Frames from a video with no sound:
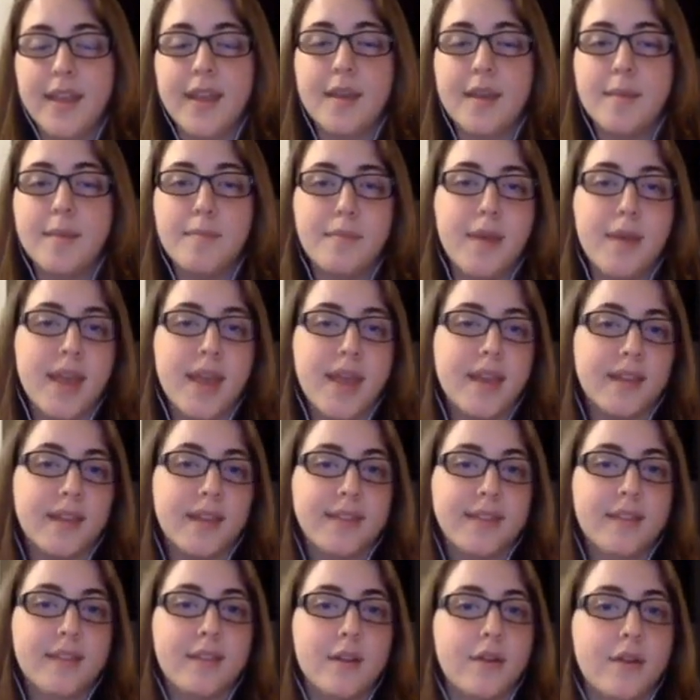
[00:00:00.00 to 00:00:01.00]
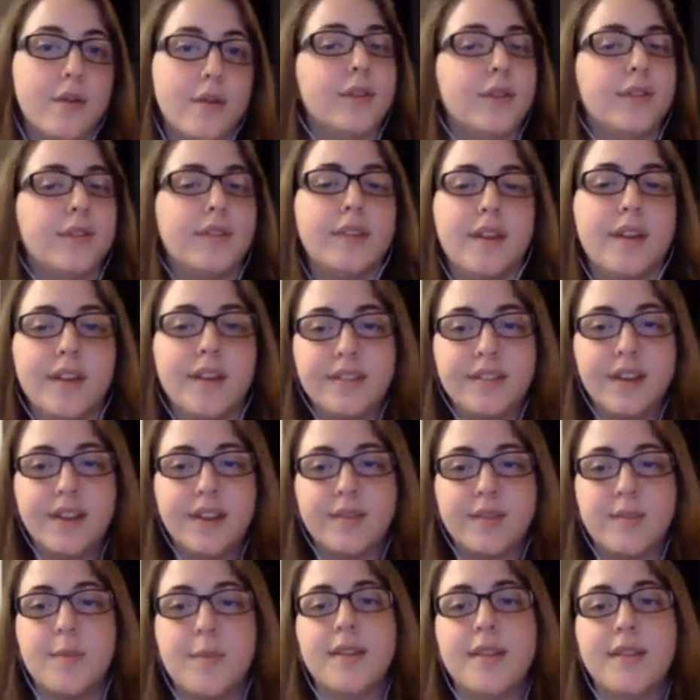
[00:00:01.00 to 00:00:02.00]
It makes those
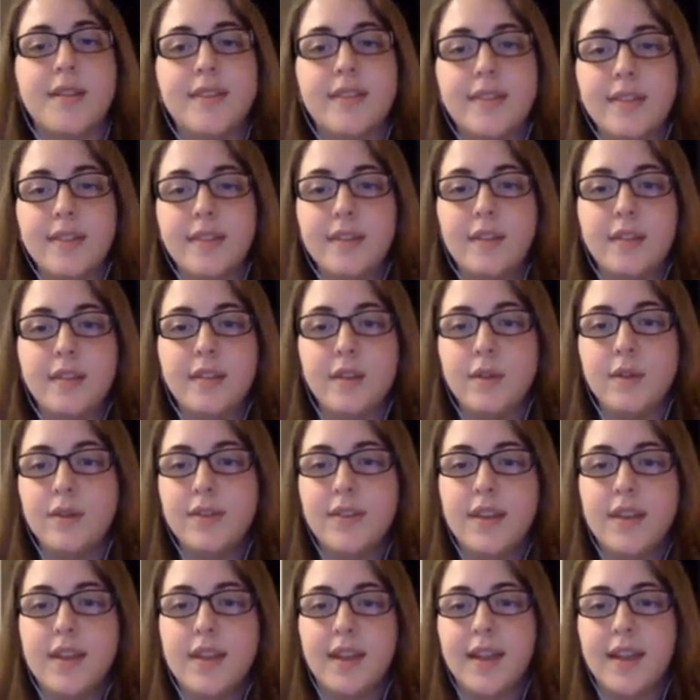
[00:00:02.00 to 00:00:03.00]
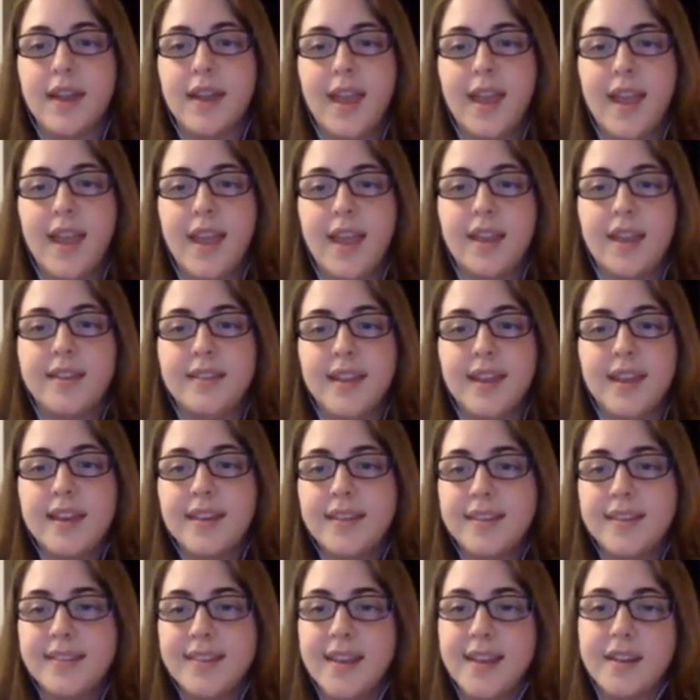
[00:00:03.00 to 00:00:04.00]
adjustments using a
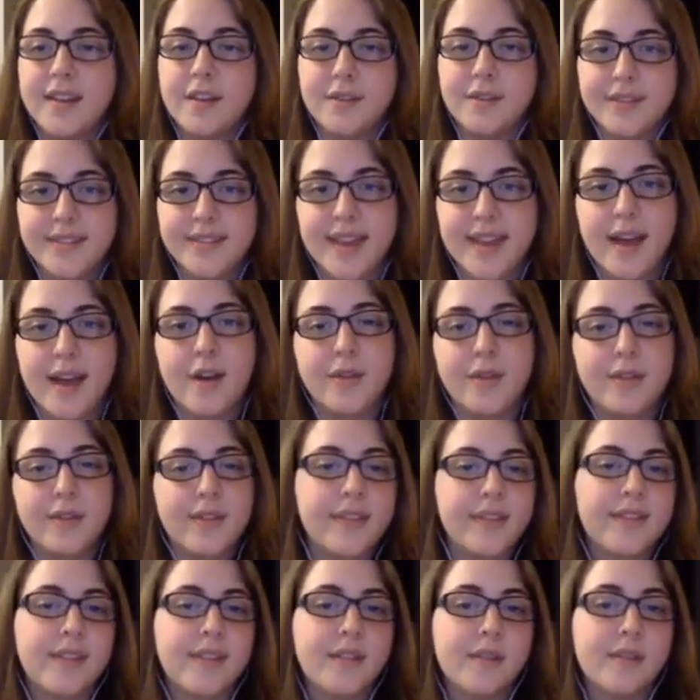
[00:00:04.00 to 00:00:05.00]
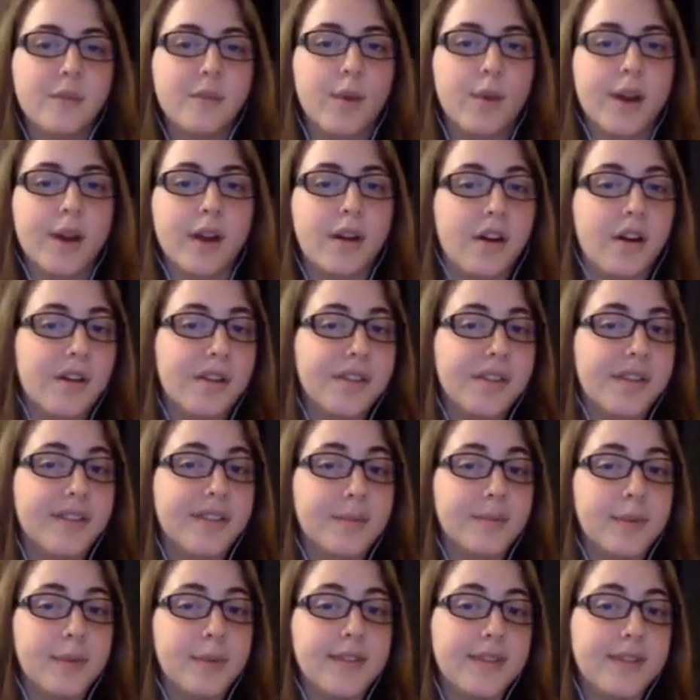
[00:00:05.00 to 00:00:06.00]
data set of sounds where all the
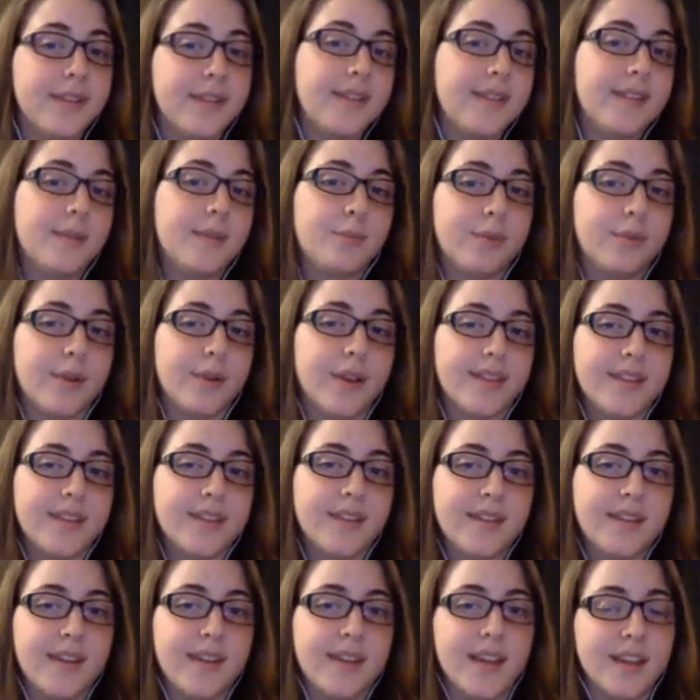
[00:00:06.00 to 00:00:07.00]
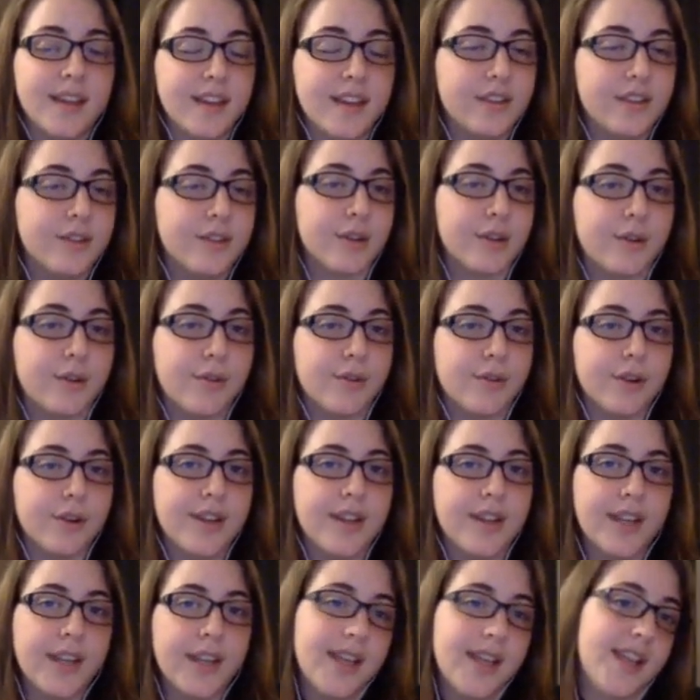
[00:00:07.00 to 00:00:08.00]
species present in each
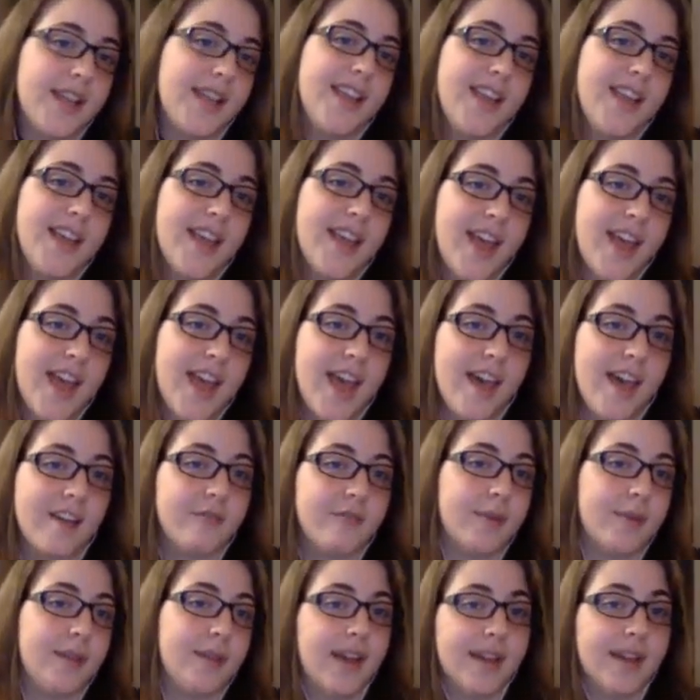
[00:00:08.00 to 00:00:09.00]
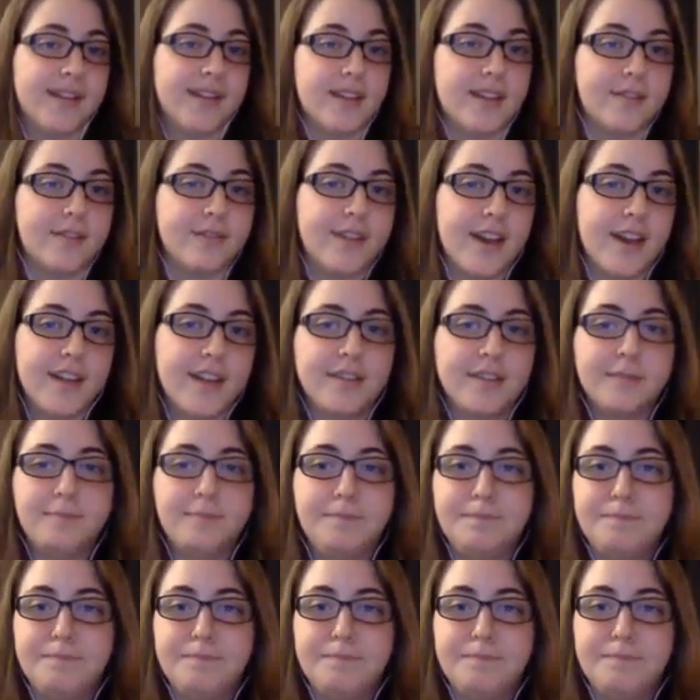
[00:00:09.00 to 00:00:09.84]
recording have been identified.